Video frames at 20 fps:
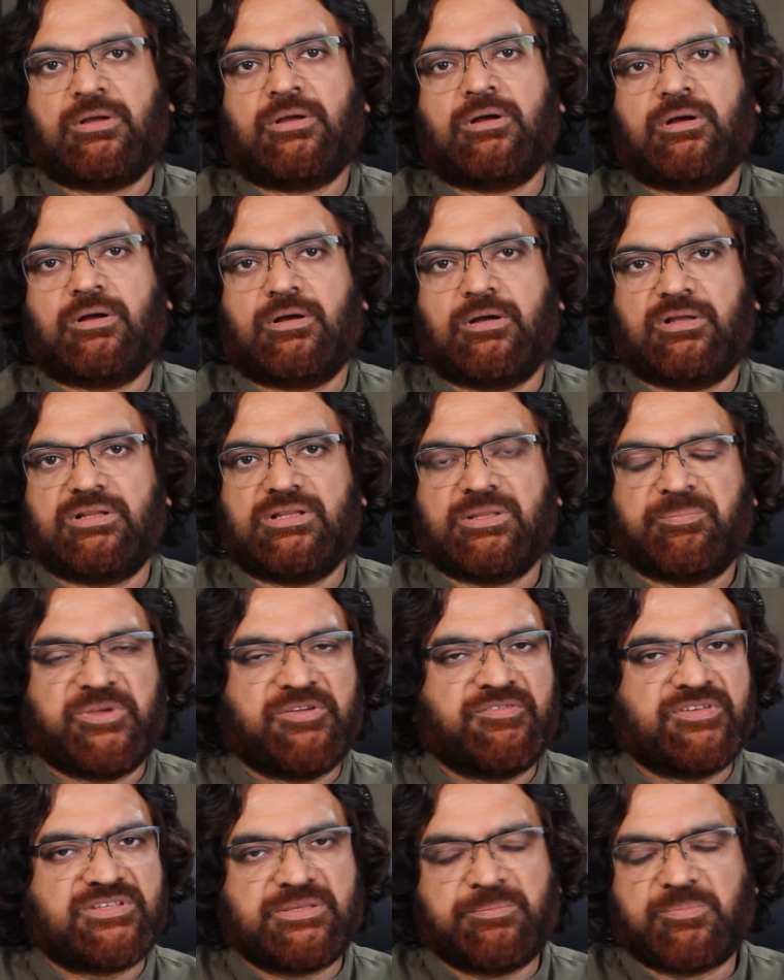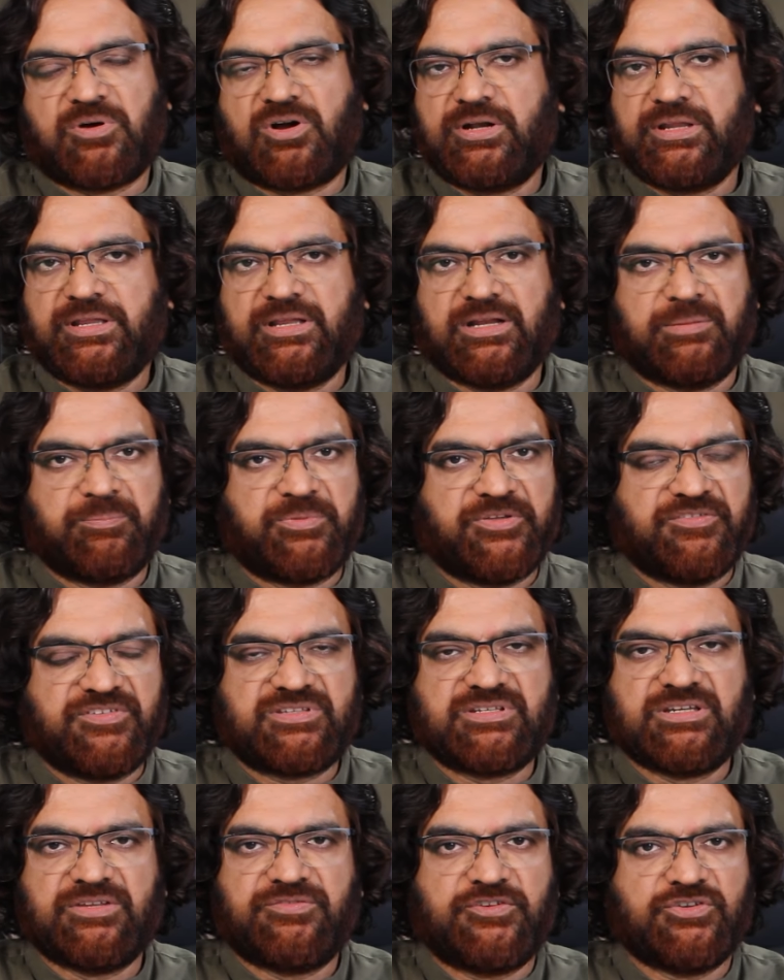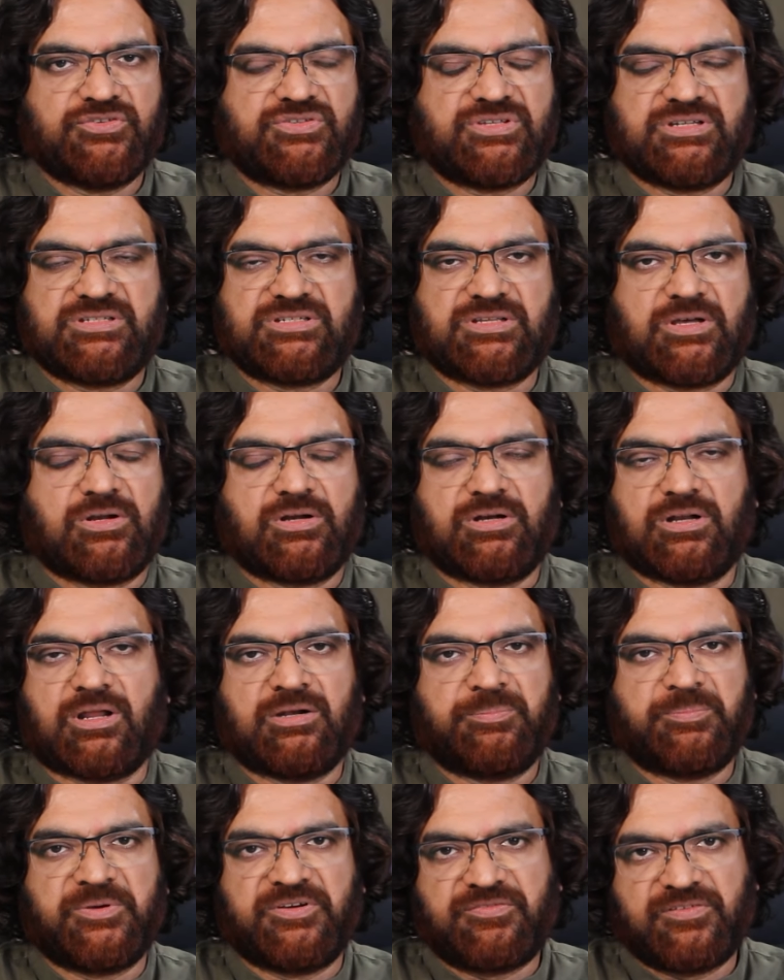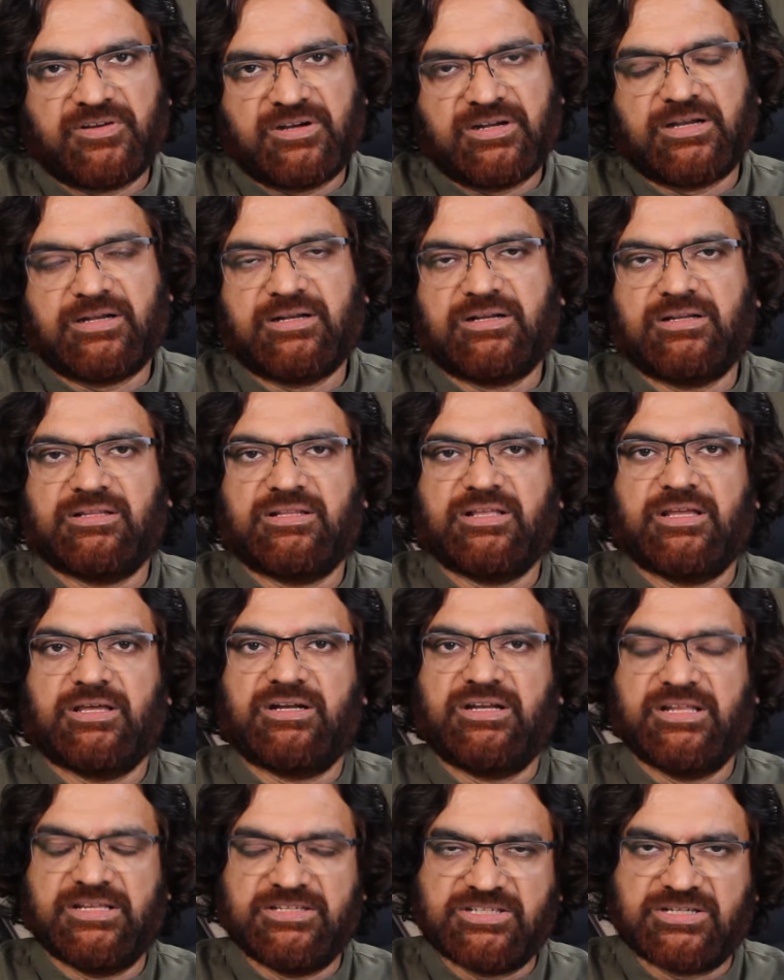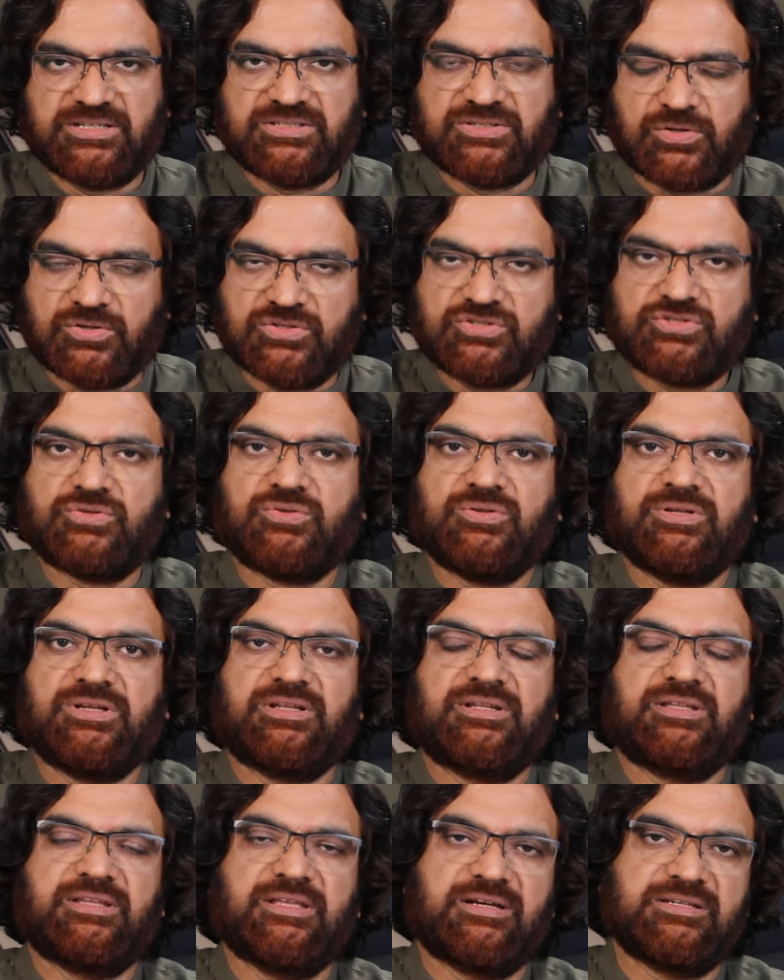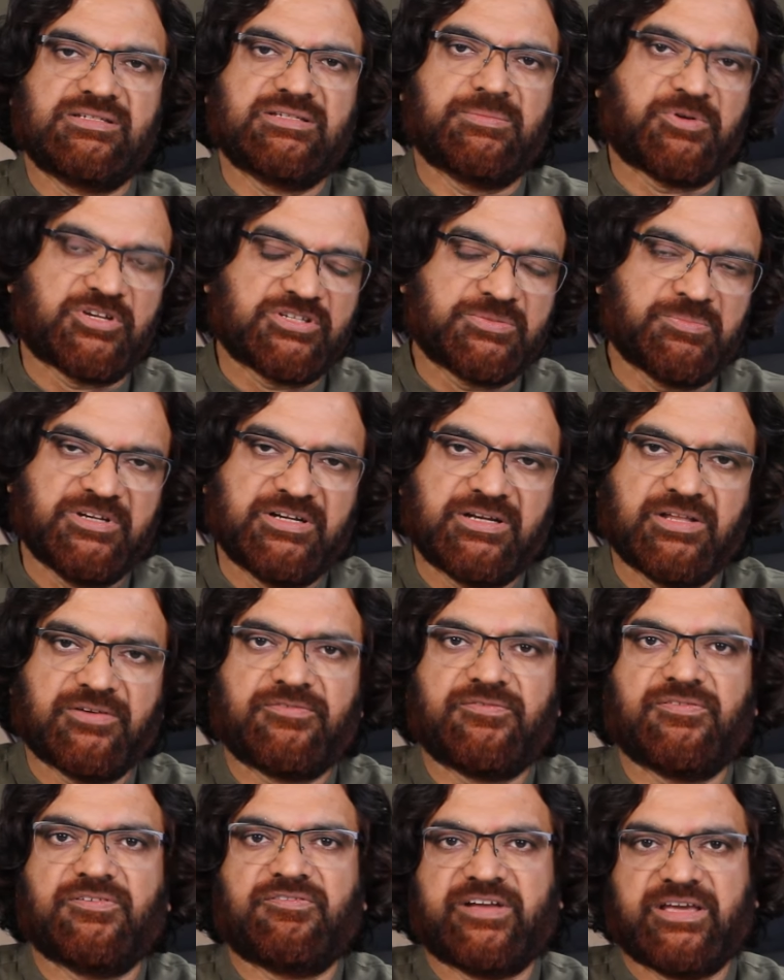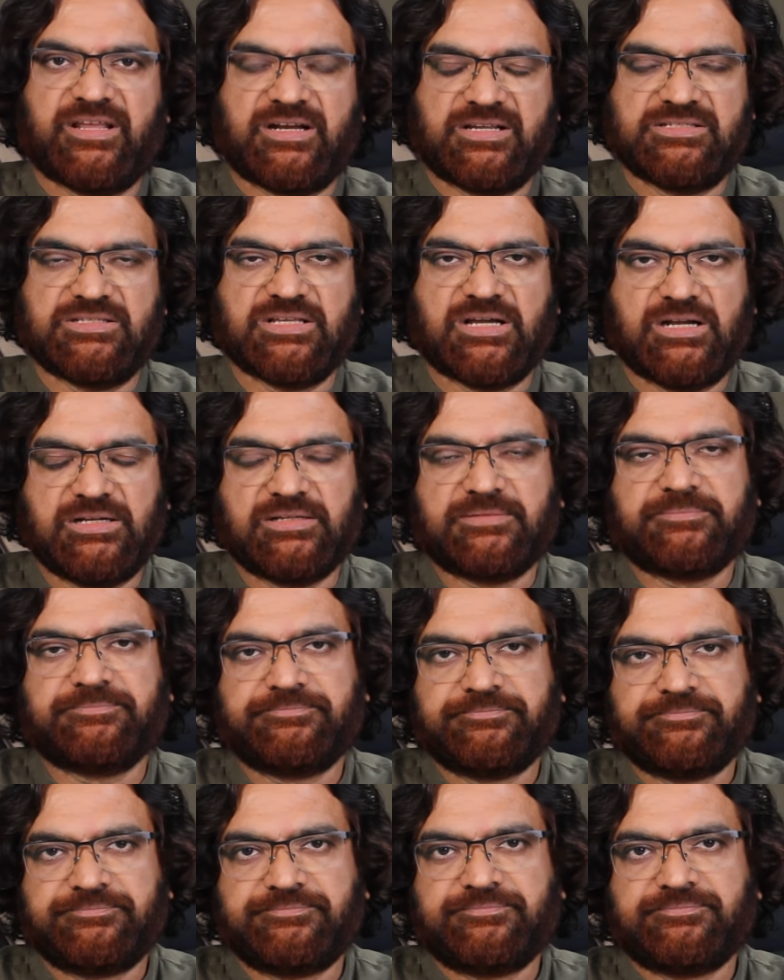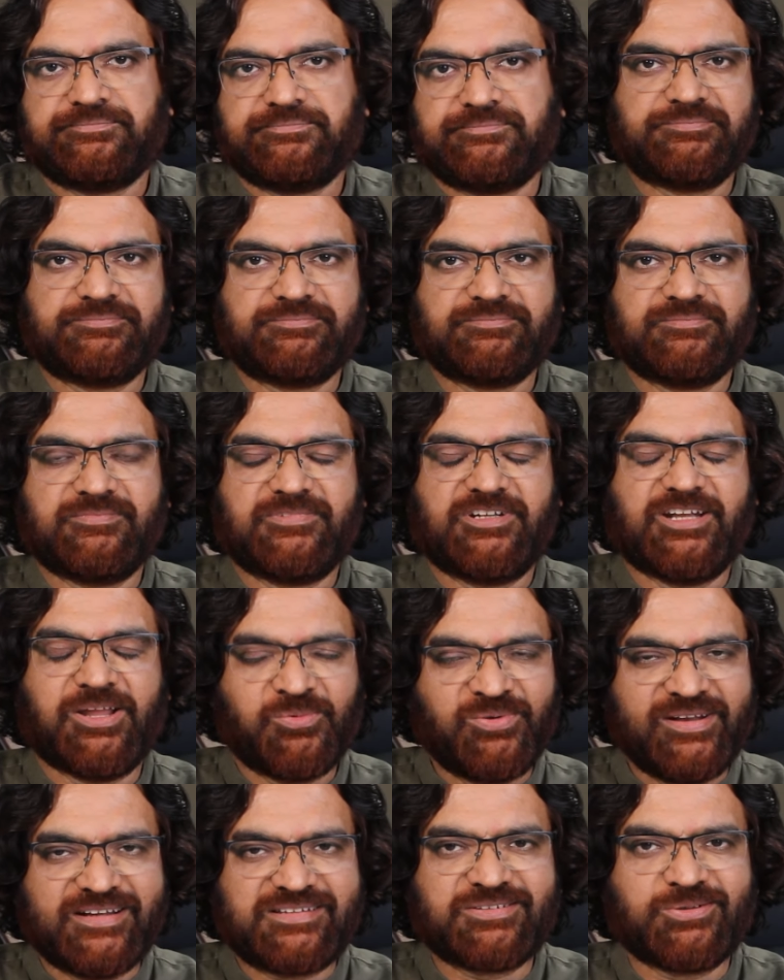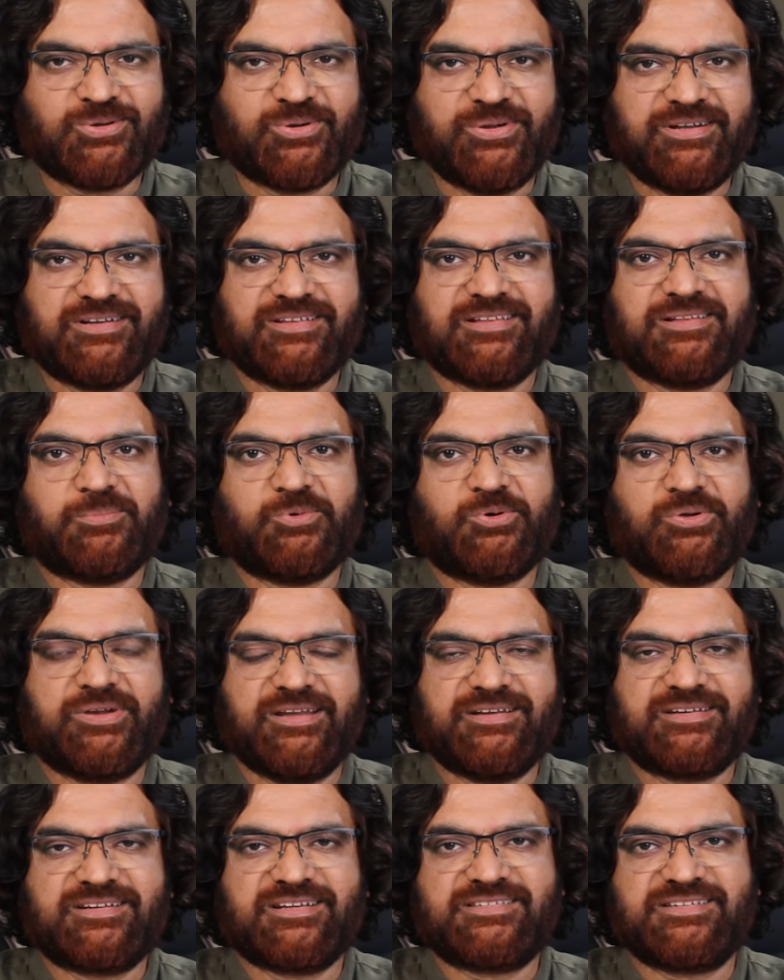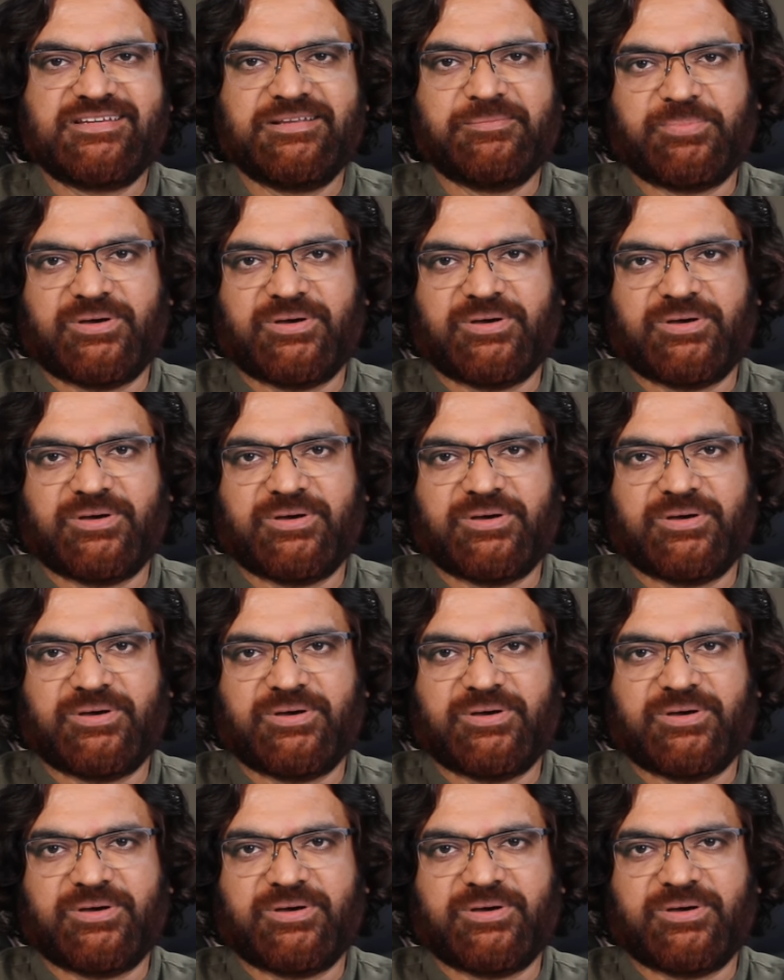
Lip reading: The PVC body and PVC diffusers are not preferred, and they are dangerous. Also, there is a possibility of a fire hazard. Now let's go into the more interesting